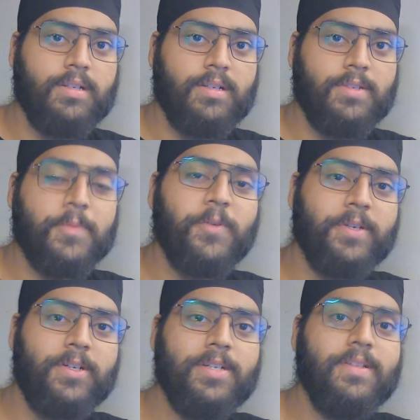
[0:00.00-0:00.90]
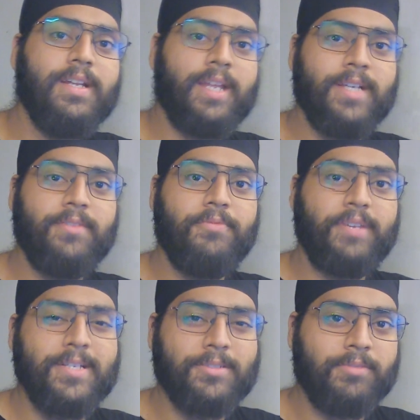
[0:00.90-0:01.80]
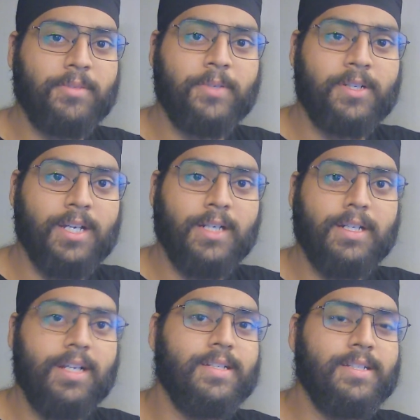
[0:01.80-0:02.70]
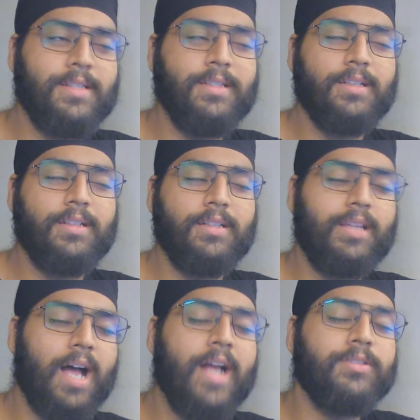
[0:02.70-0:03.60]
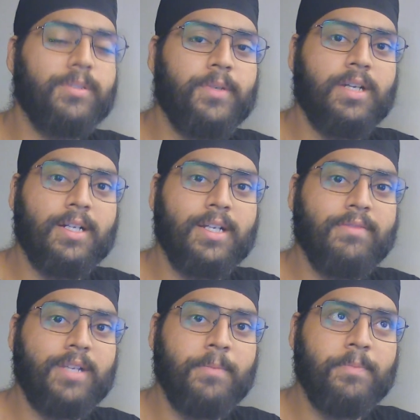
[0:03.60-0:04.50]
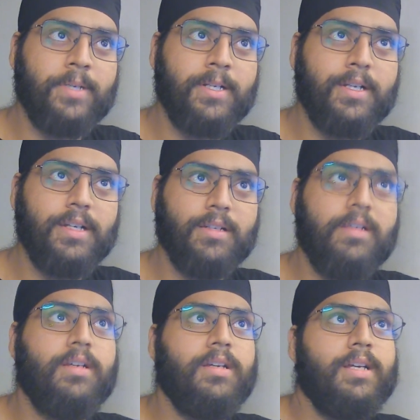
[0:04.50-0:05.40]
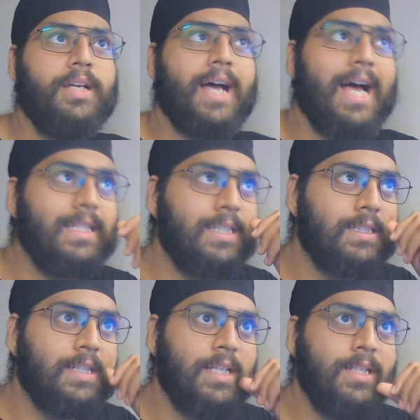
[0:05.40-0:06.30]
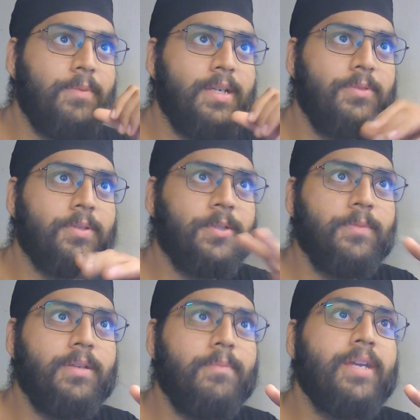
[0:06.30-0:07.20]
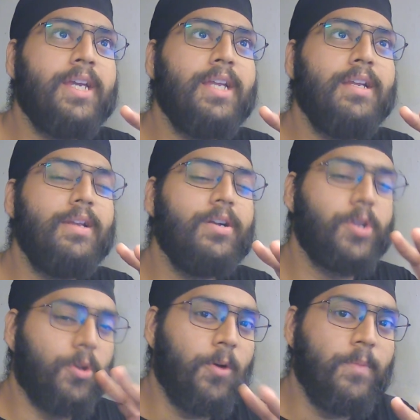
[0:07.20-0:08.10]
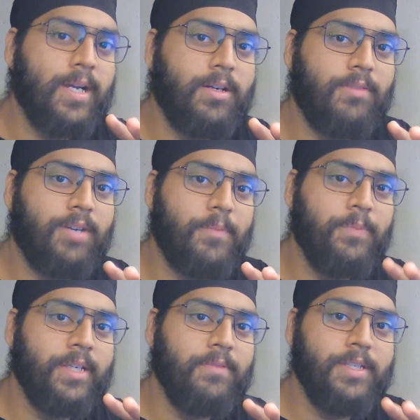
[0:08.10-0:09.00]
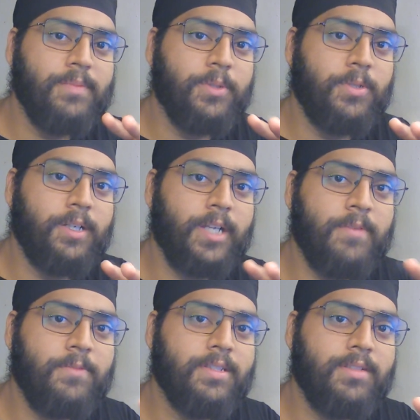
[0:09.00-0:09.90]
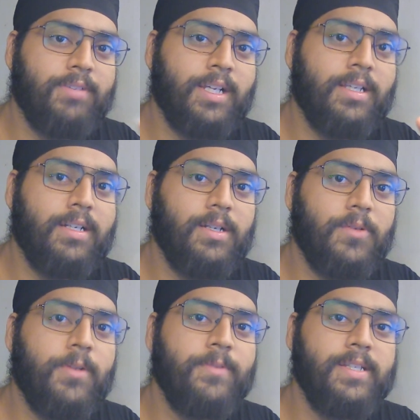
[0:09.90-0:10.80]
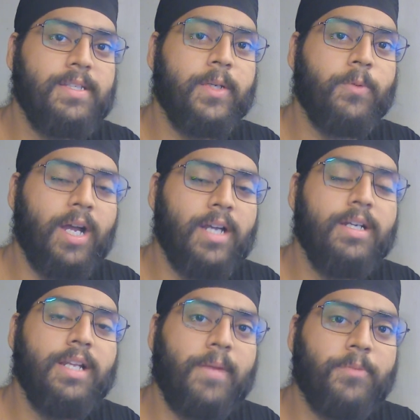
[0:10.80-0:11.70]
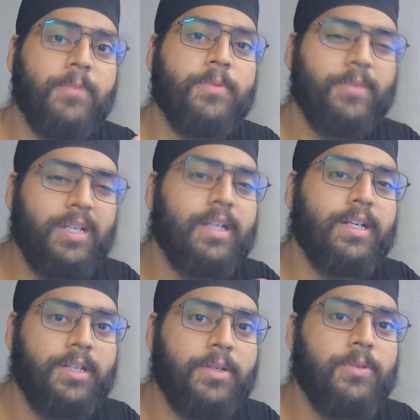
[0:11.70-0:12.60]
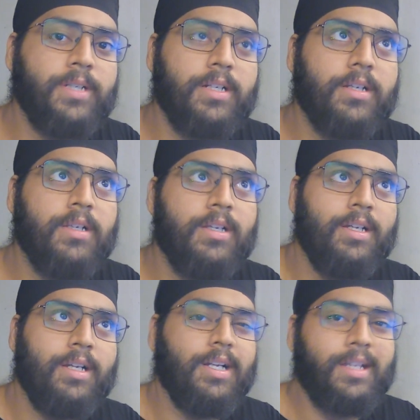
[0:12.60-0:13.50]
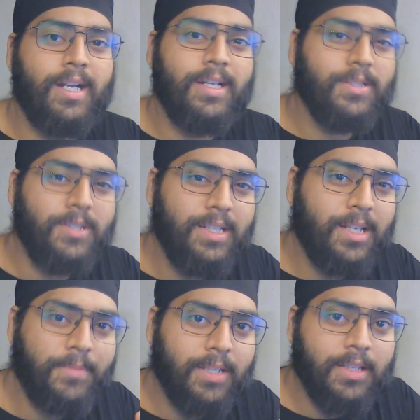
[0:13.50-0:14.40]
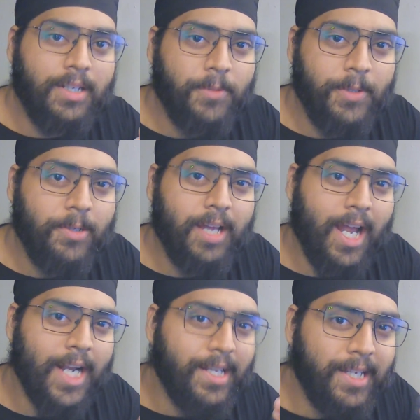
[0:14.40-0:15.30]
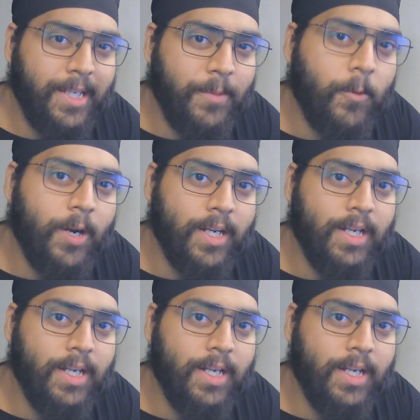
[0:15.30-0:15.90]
So moving on to the next phase of our product, that is the actual product development. As discussed by Swaroop, the main drawback of our previous prototype was the fact that it always required a laptop to be connected to it. And that is not something that we would ideally want